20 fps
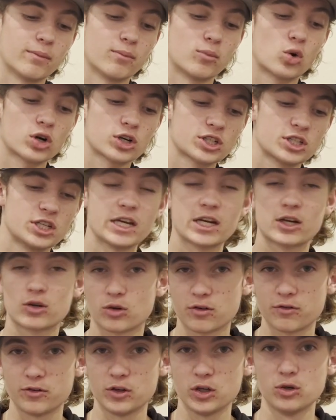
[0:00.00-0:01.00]
more sneaker
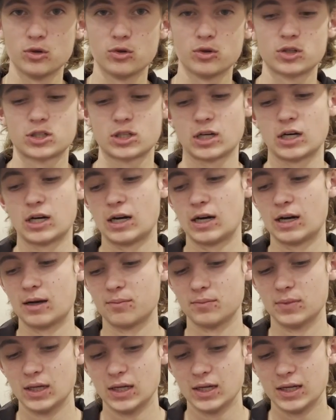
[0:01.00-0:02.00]
reviews,
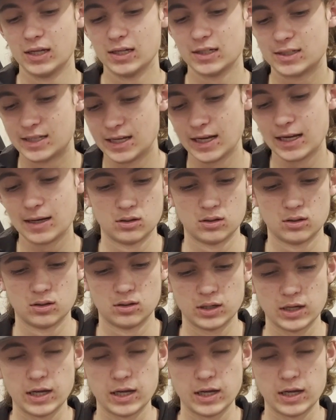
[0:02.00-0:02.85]
tips,